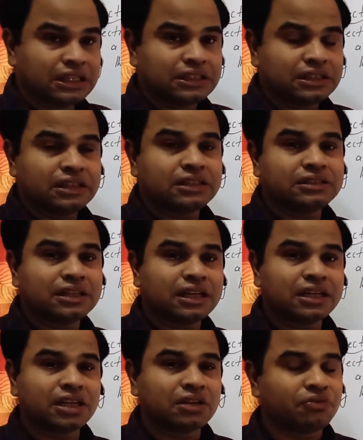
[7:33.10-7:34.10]
These
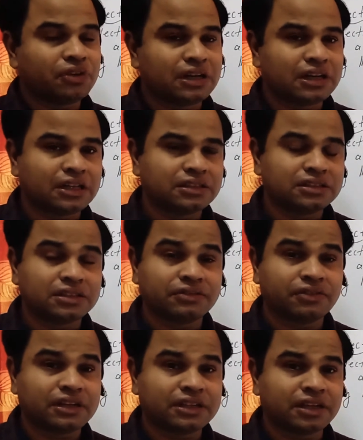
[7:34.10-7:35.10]
electric field lines
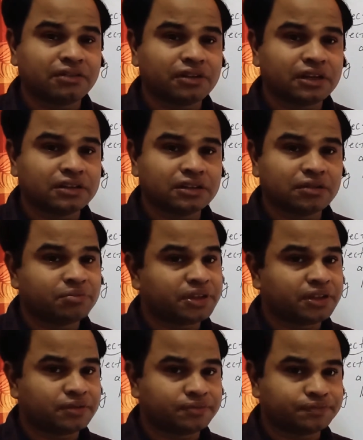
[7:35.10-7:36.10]
will travel in the
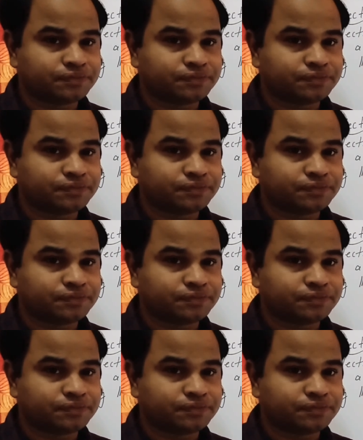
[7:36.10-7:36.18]
medium.